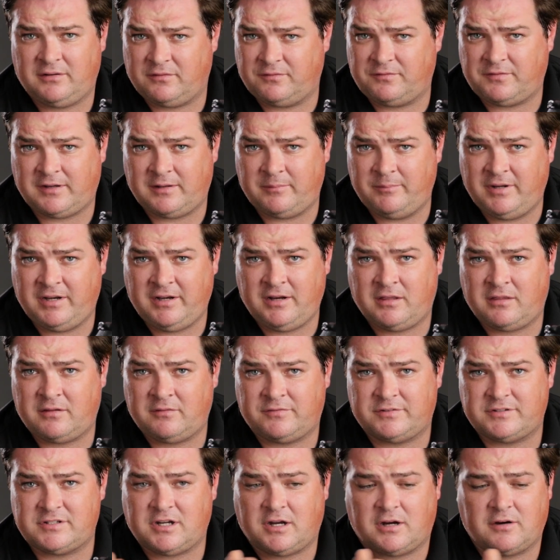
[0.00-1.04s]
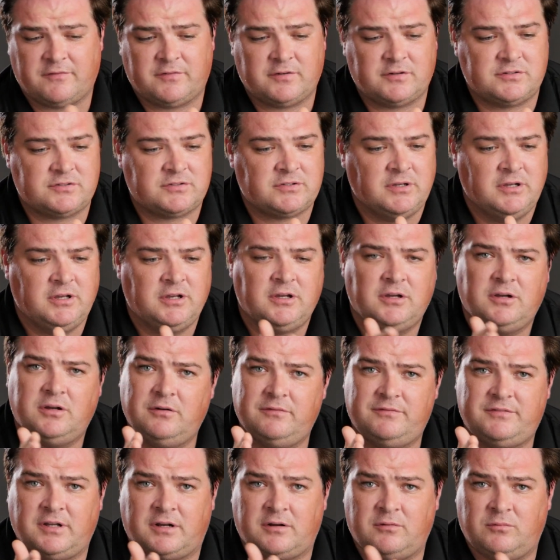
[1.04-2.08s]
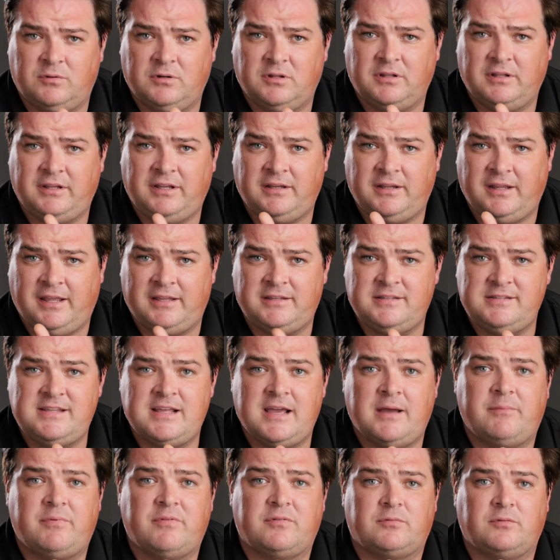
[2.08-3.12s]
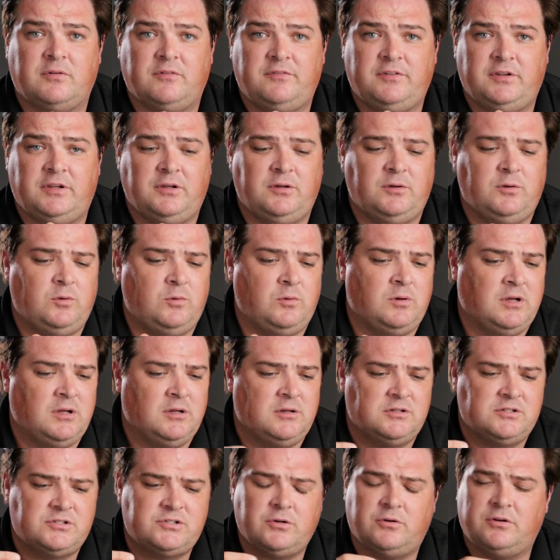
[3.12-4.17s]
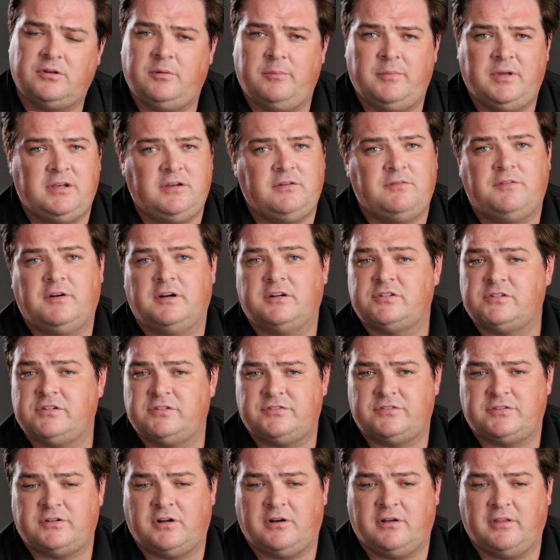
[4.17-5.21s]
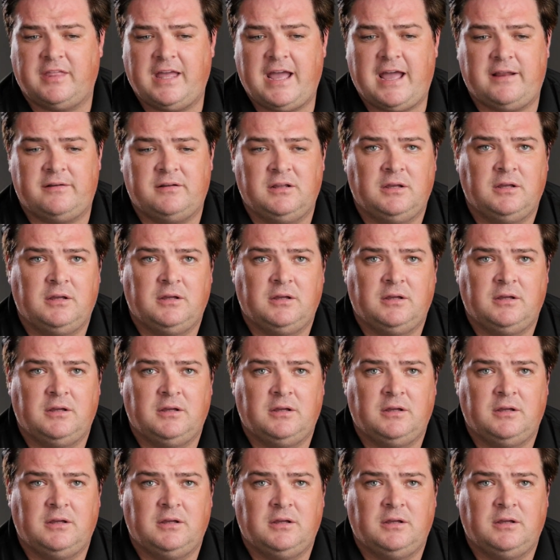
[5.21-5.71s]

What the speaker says: You'll find many other photographers who've done a really in-depth review showing you menu functions and all that.